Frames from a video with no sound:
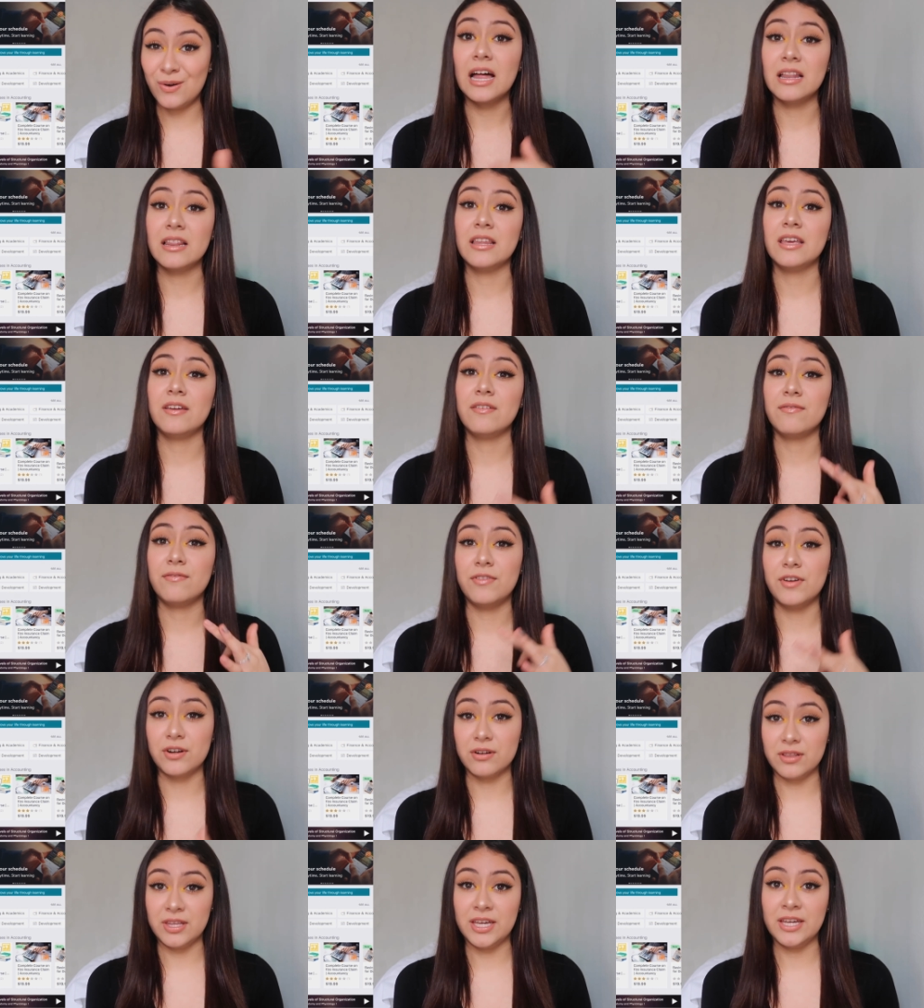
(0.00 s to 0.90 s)
I'll leave
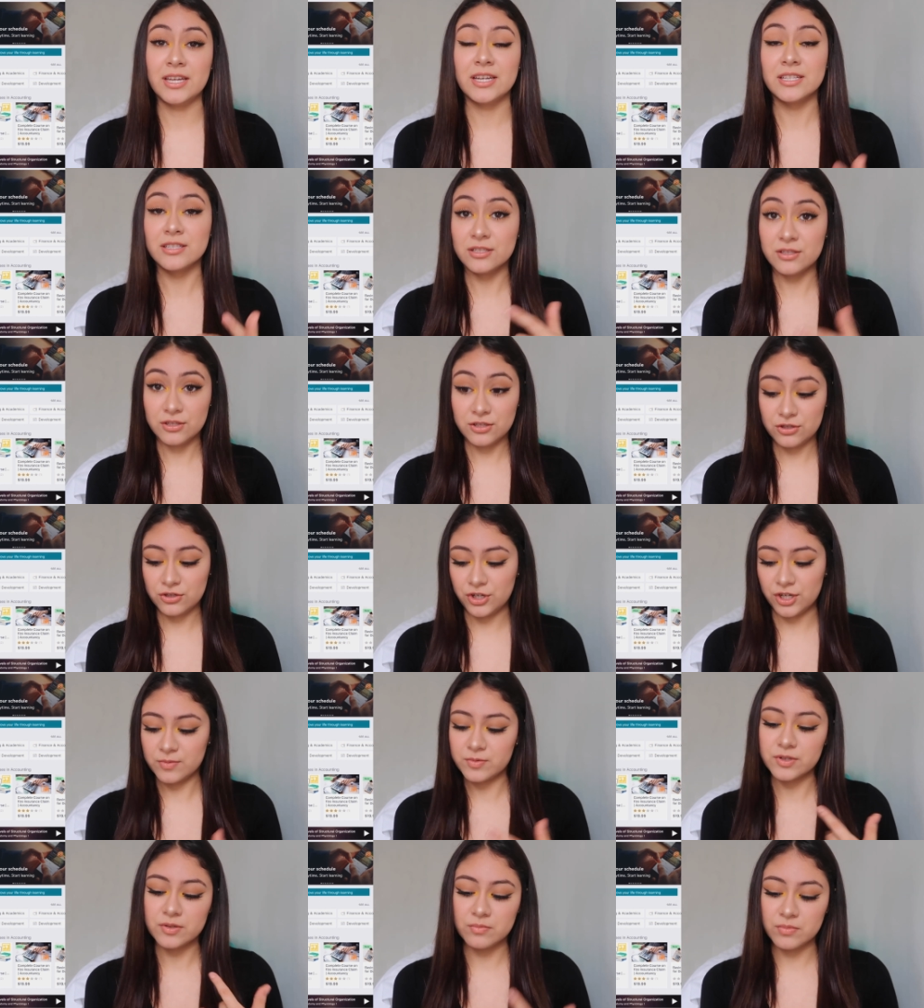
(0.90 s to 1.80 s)
their link in the
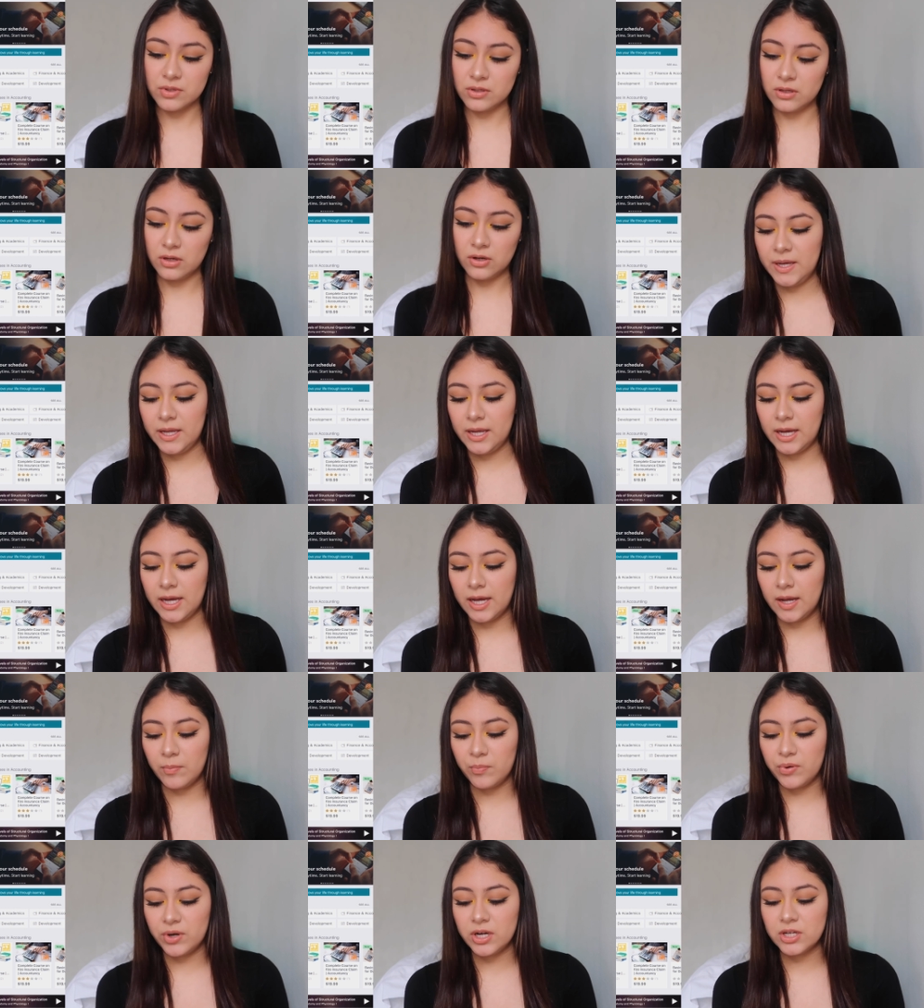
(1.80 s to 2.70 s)
description below. But yeah,
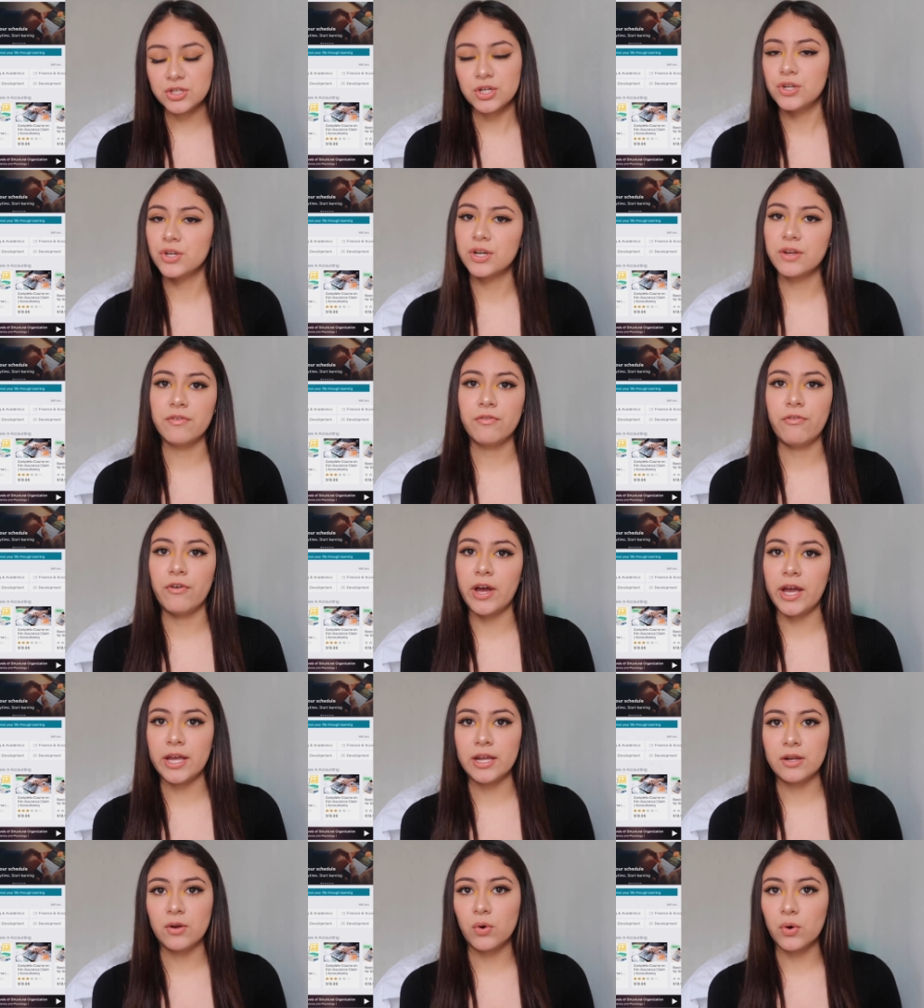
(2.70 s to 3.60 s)
I'm pretty sure you can
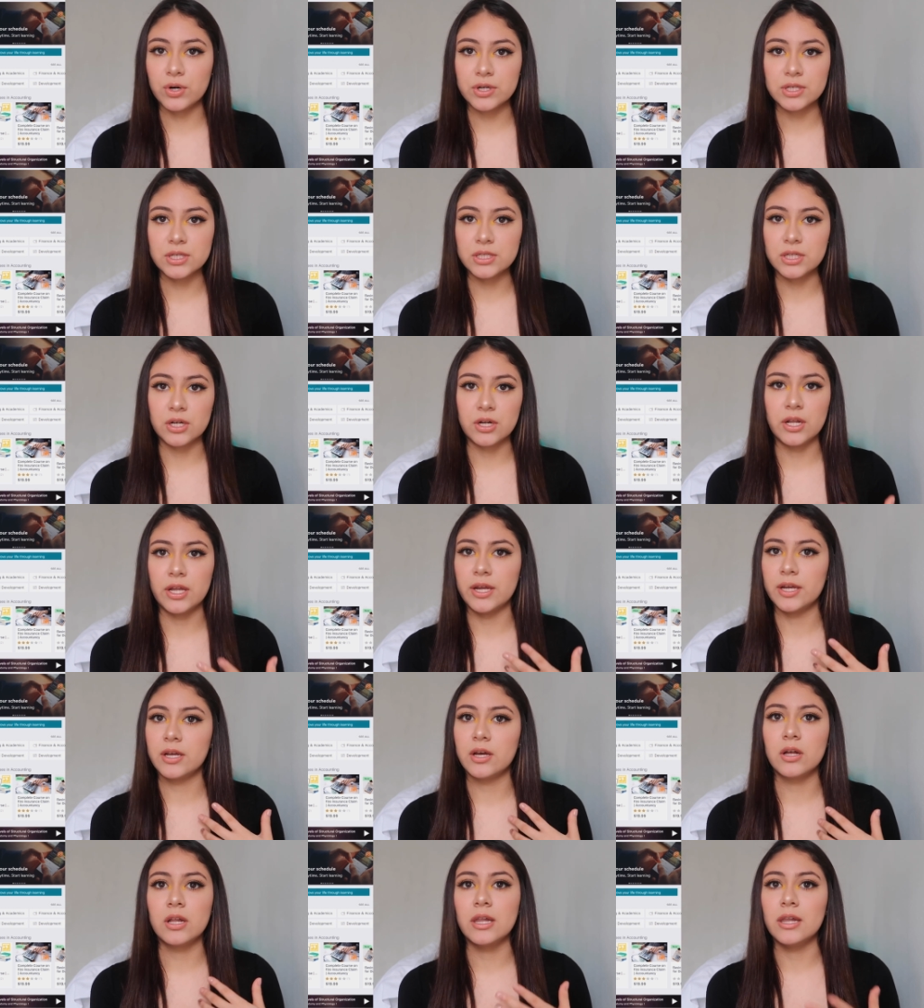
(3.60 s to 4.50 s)
find courses that are
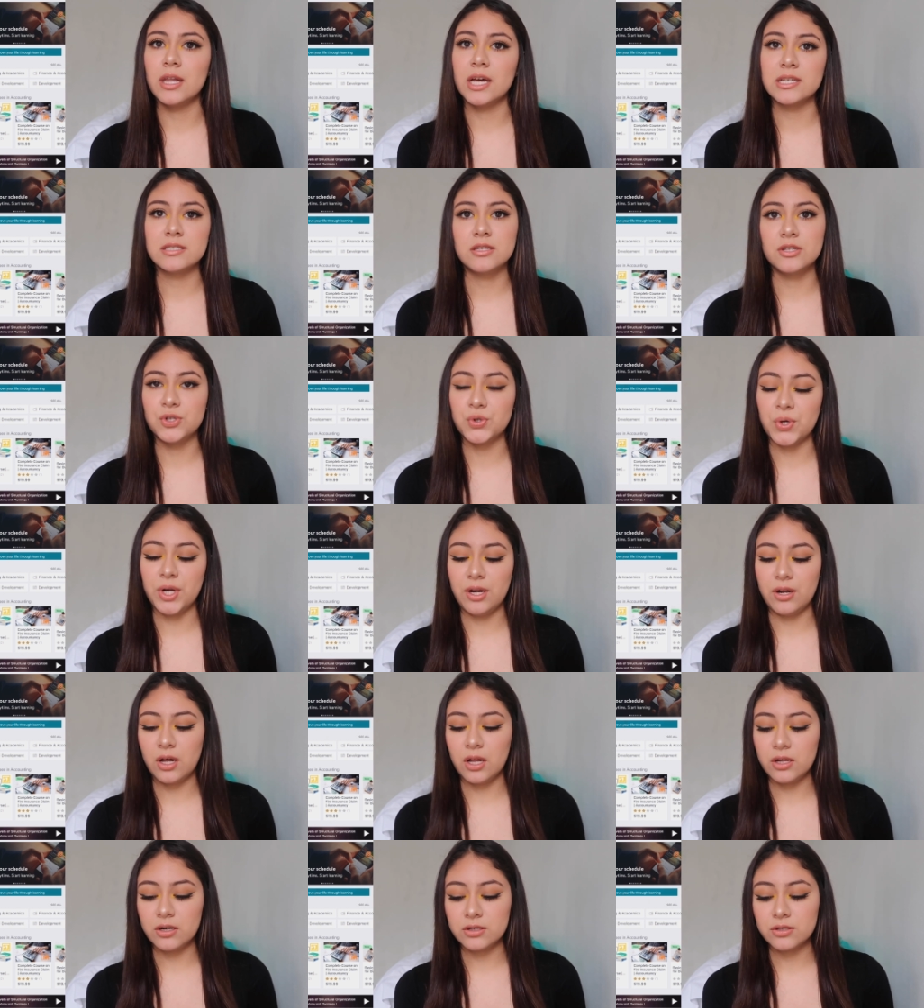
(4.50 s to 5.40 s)
like less than
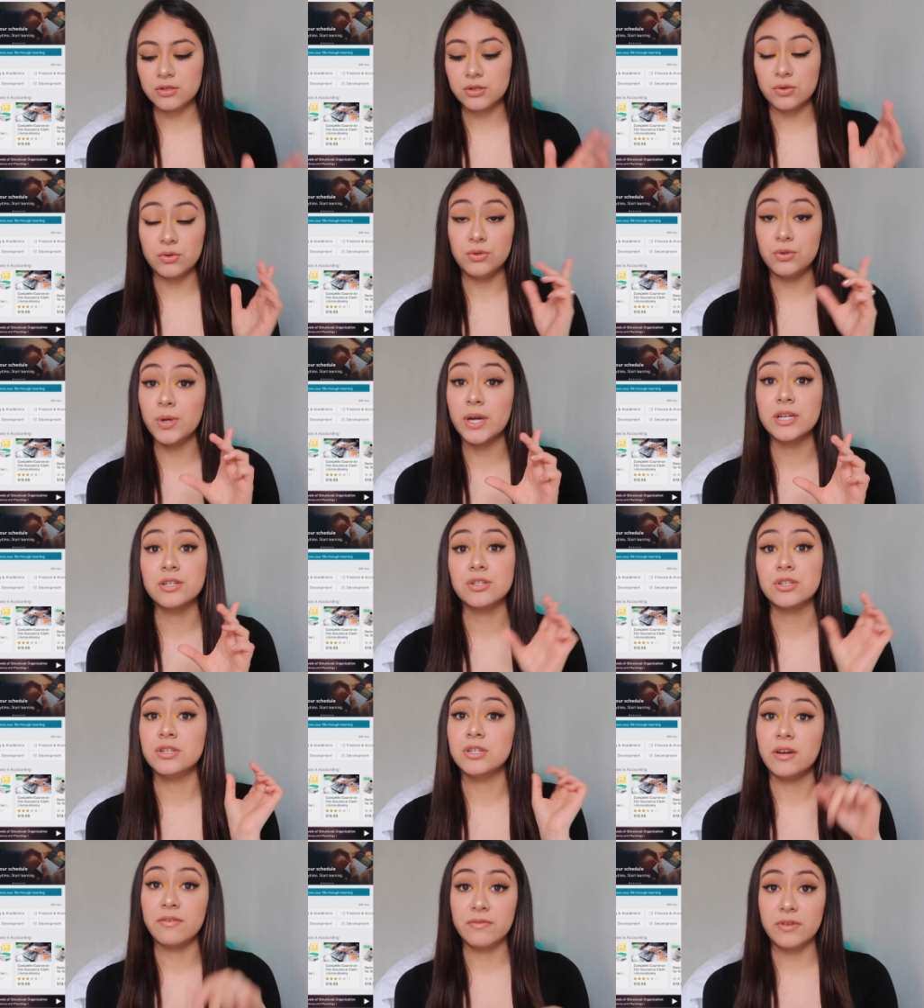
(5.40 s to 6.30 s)
$20, so you guys
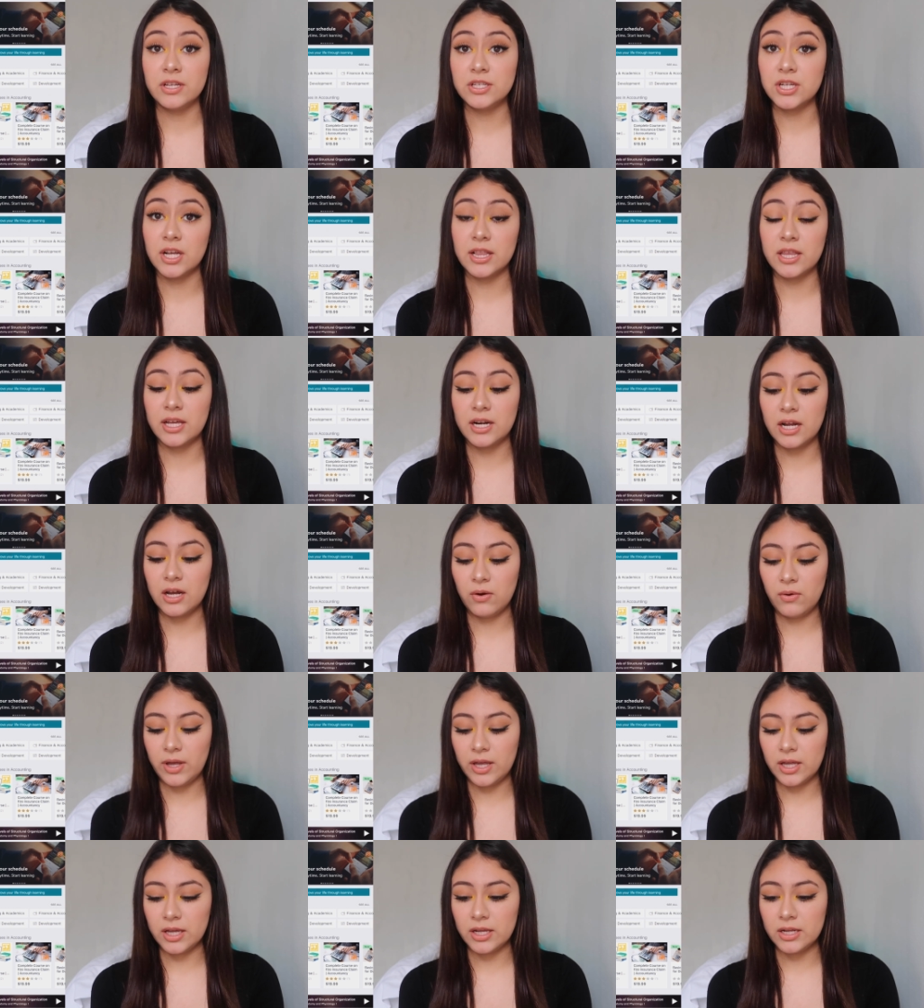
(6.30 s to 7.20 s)
should definitely check that
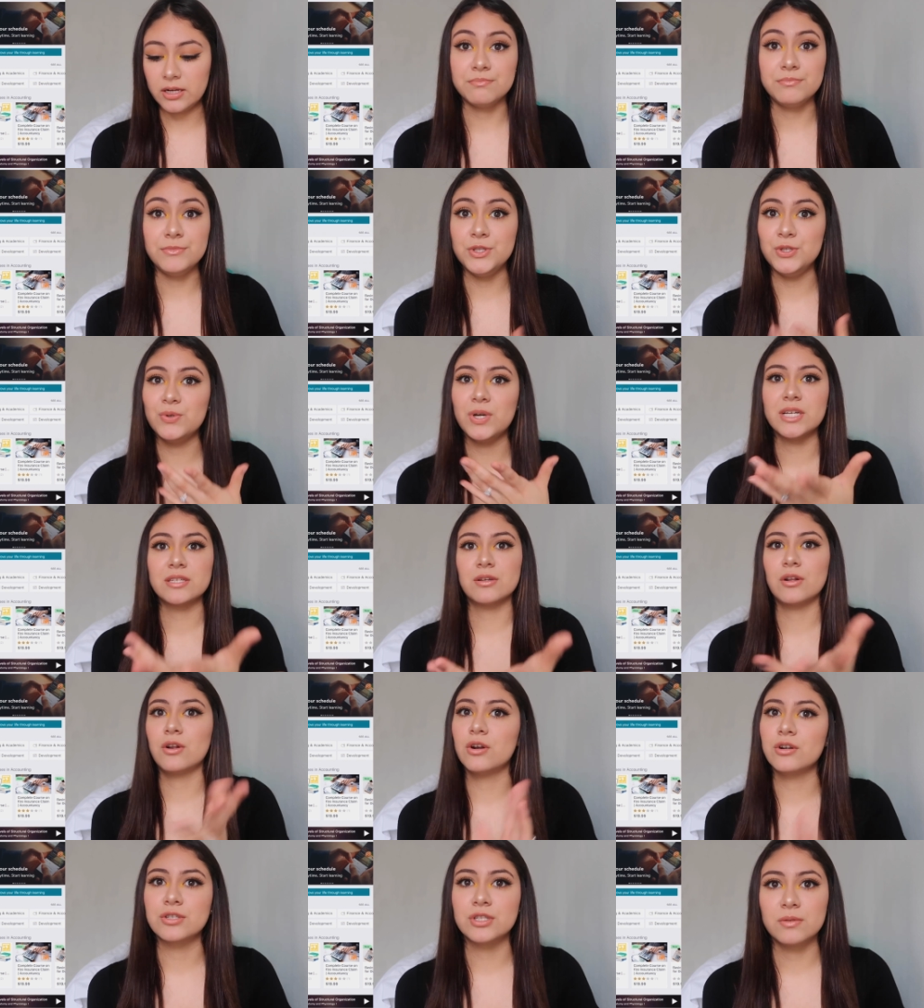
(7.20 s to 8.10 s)
out, and you guys
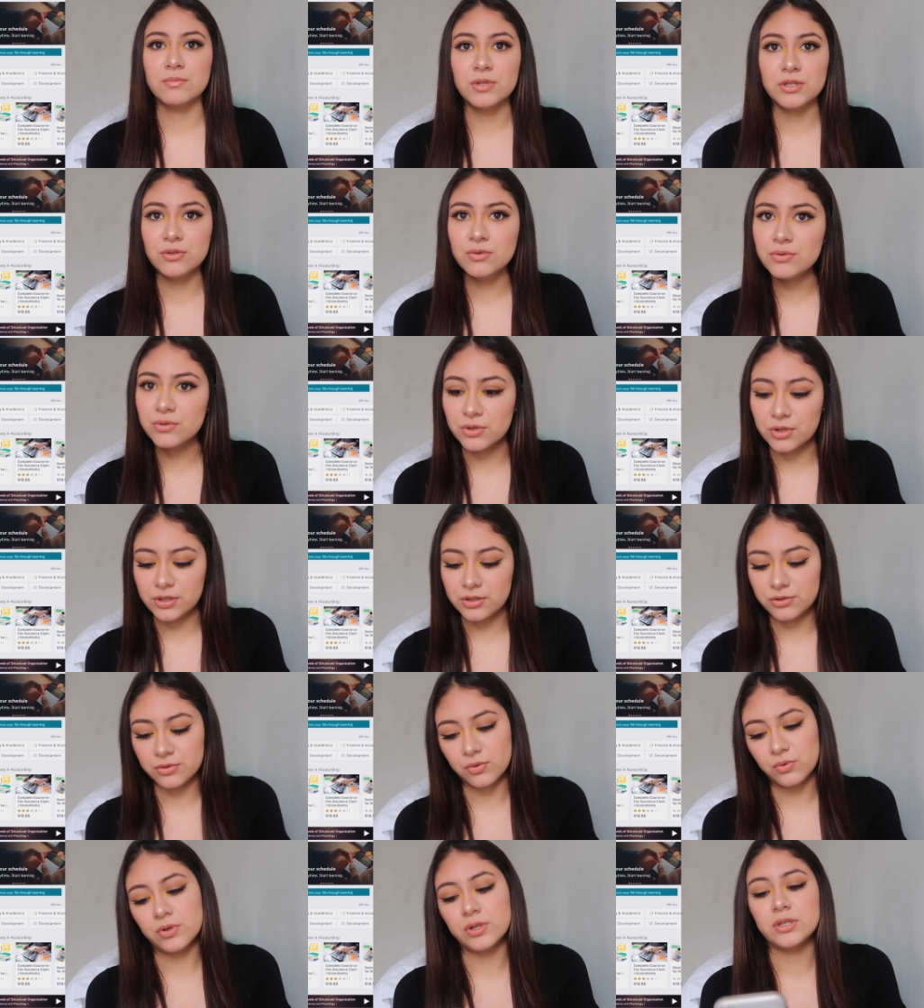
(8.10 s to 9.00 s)
can learn something new during
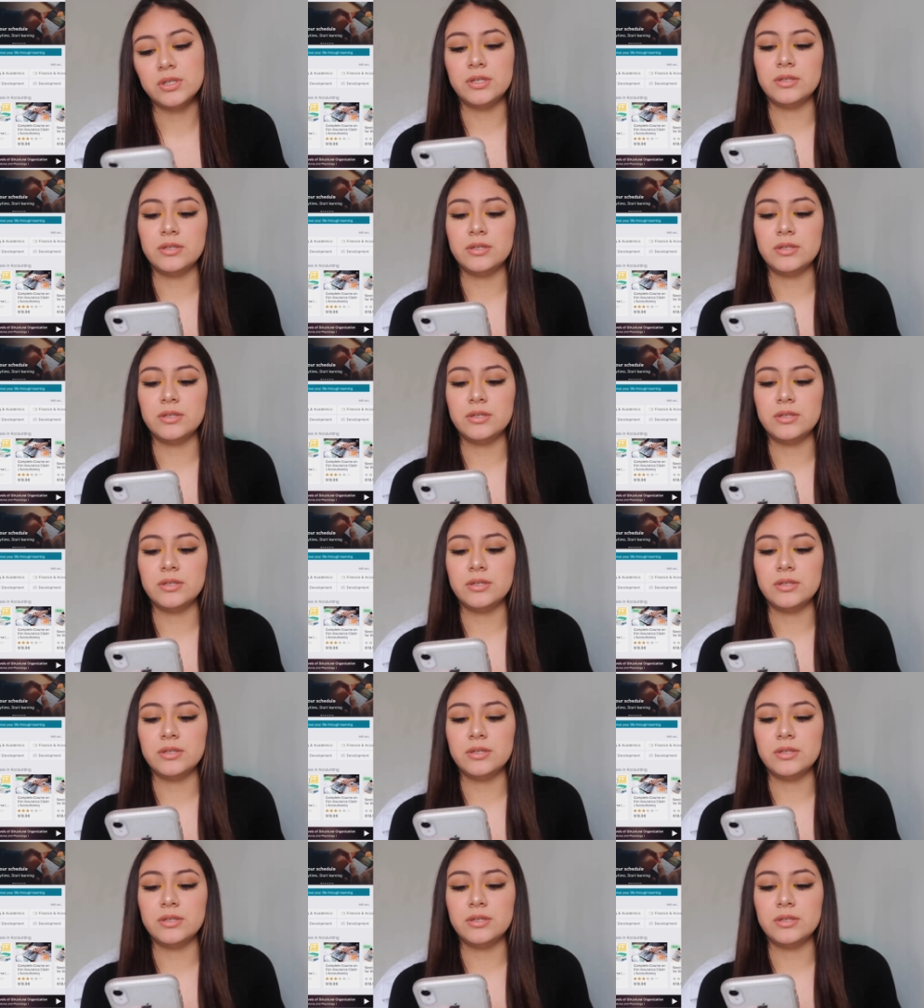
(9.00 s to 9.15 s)
this quarantine.